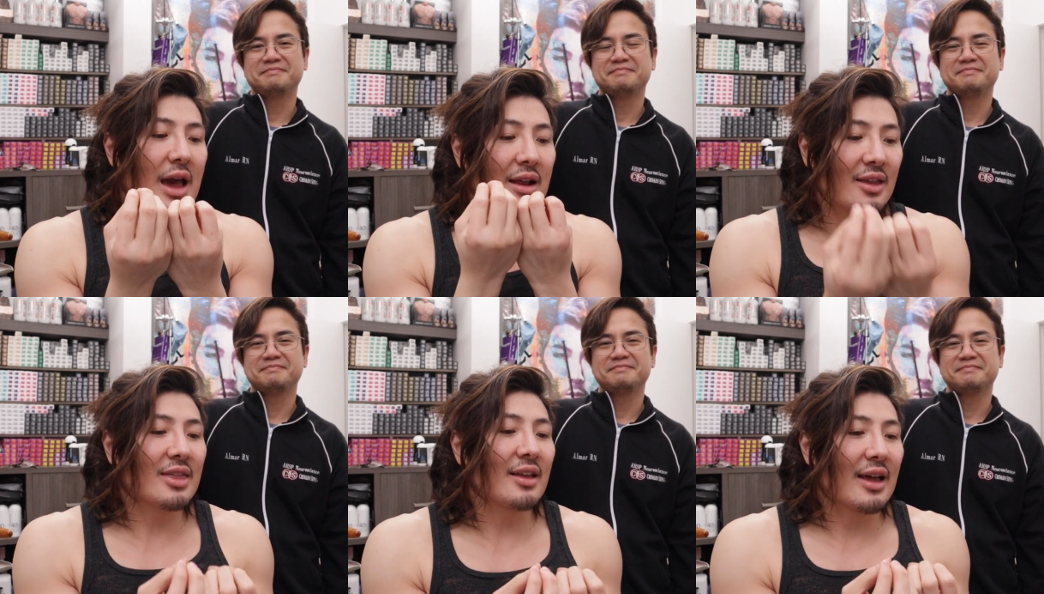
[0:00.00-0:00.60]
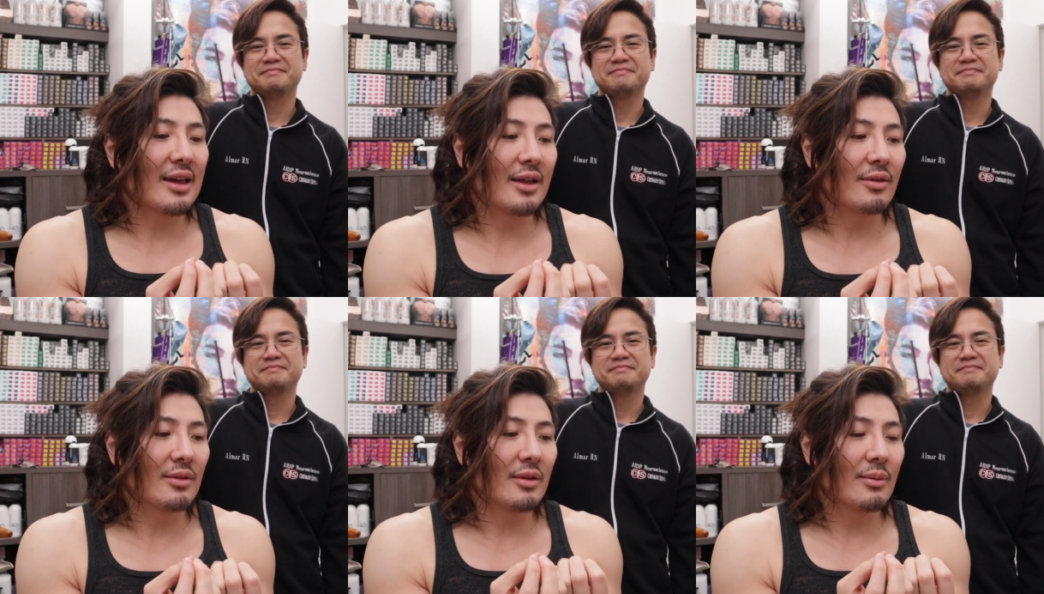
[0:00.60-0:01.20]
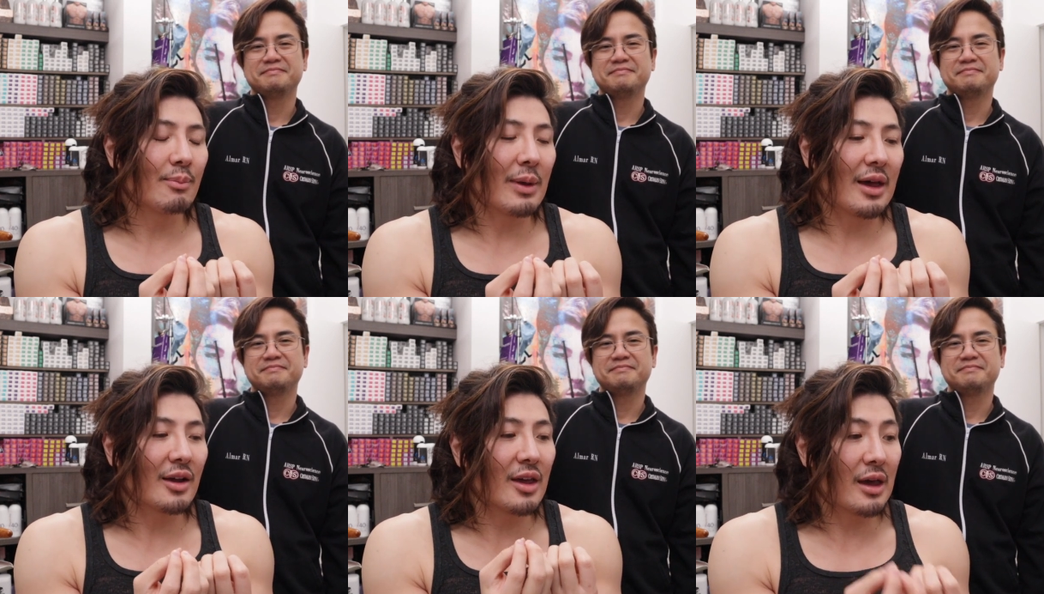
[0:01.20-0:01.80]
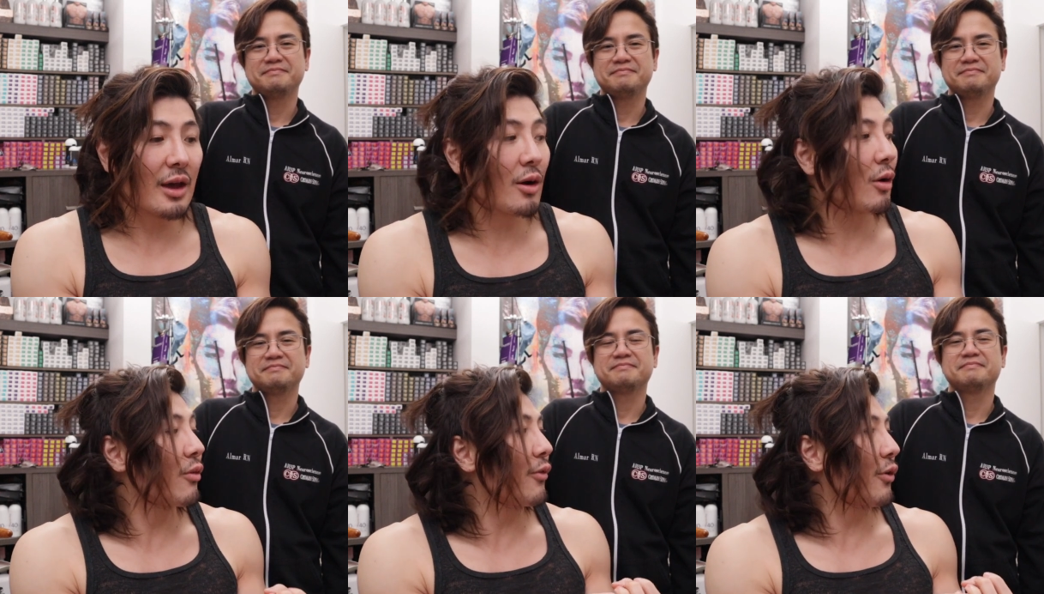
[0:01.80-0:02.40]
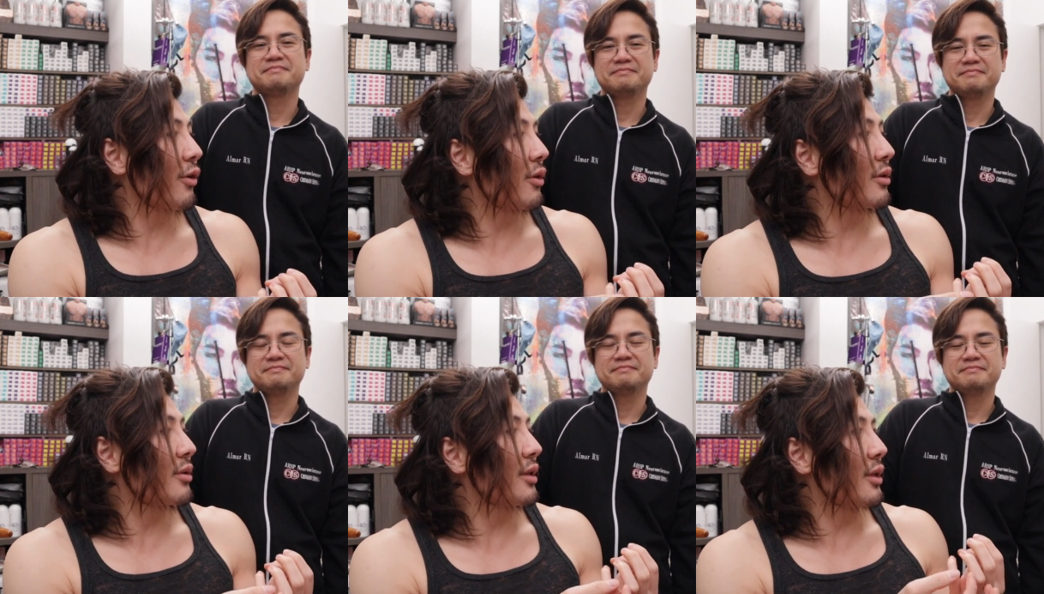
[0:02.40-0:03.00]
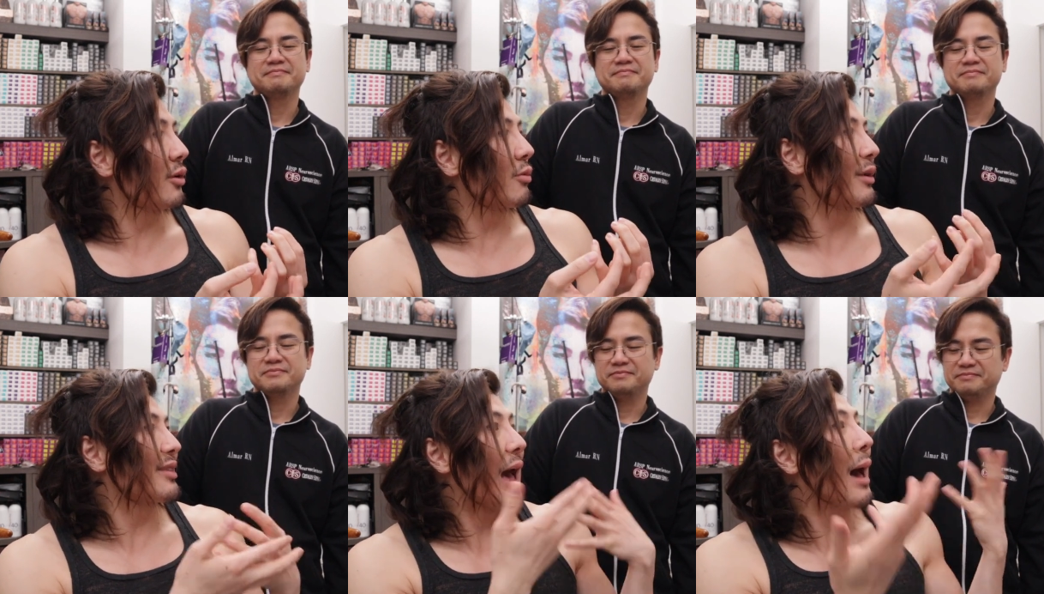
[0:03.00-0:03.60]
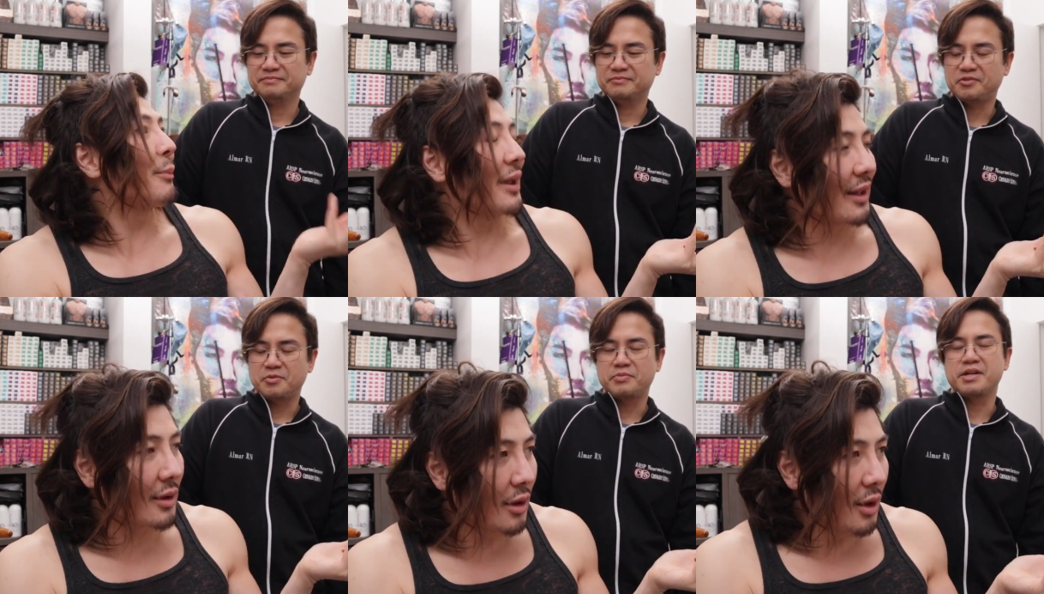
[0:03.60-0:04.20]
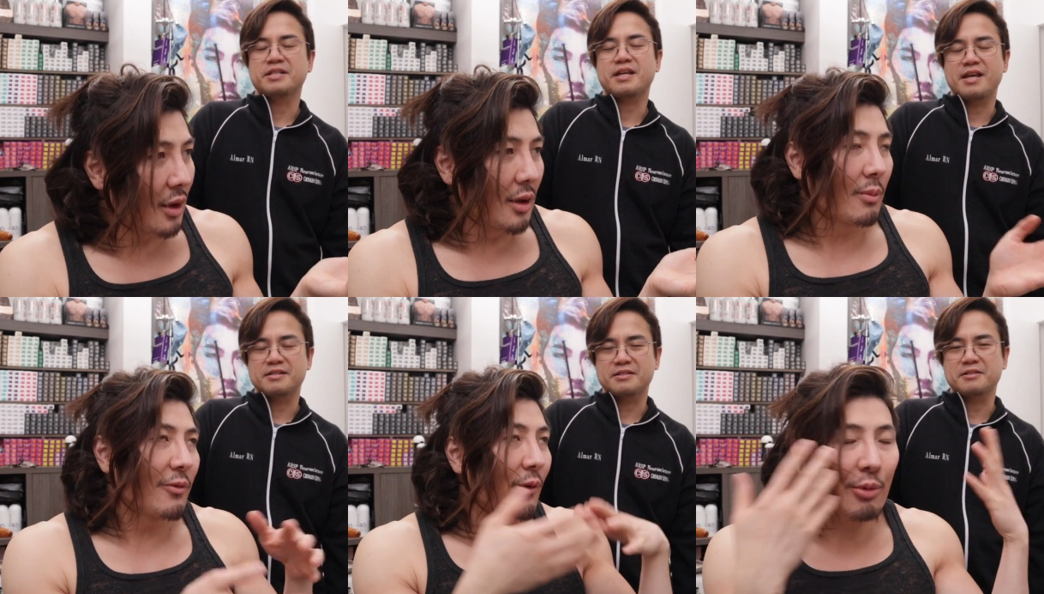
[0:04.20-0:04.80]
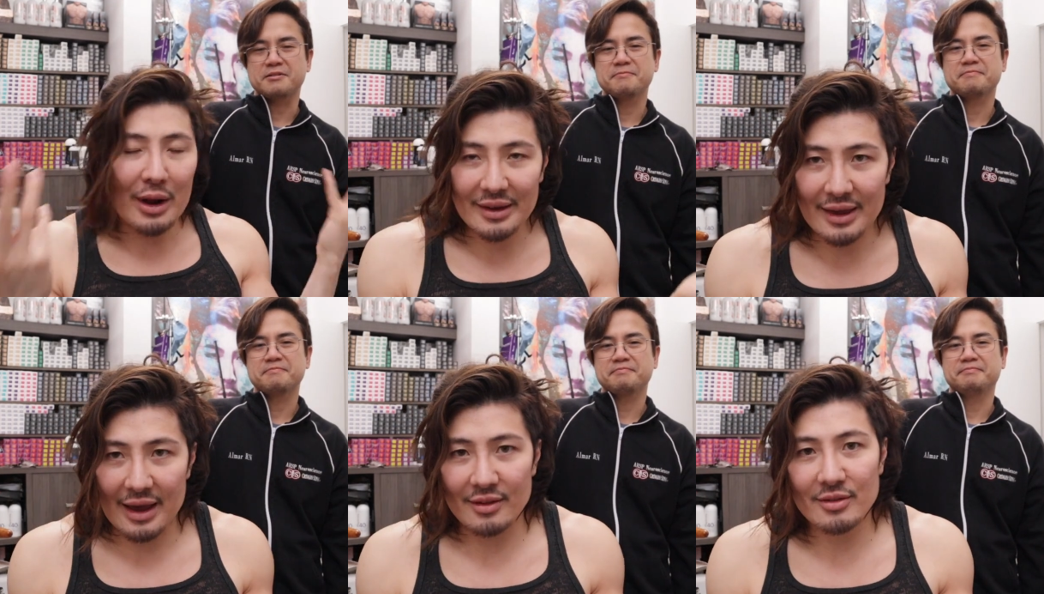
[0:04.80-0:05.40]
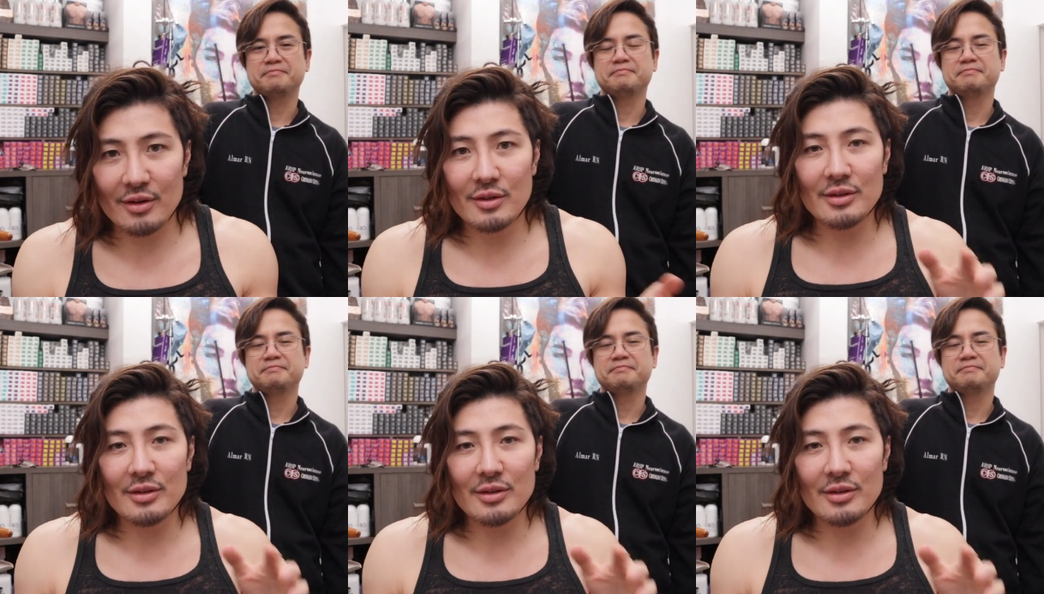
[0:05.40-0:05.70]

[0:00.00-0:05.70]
Speaker 1: anything that can be a cure for you know what's happening brain for brain cancer.